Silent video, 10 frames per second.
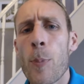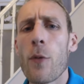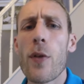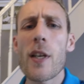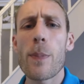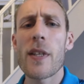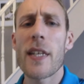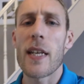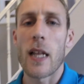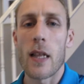And for this
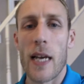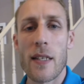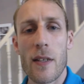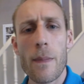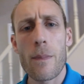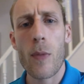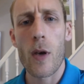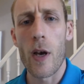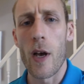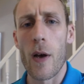particular lesson,
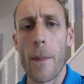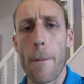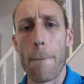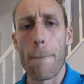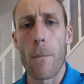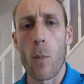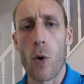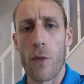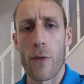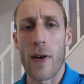
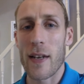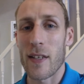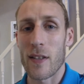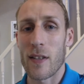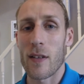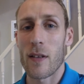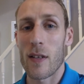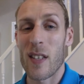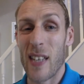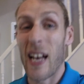one of the factors
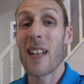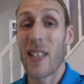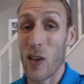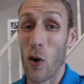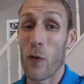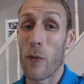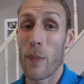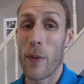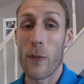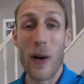started off,
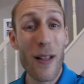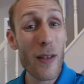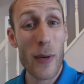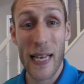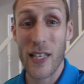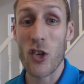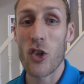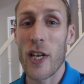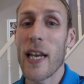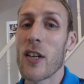while they were getting
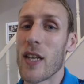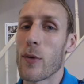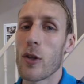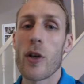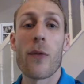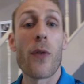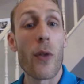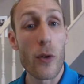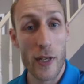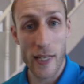changed, I was looking for
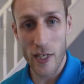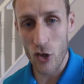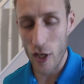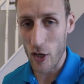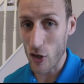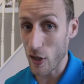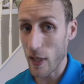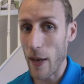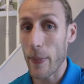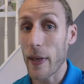those getting changed into
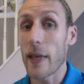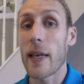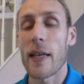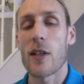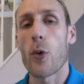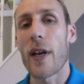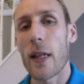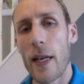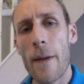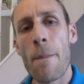their PE kits
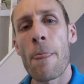quickly,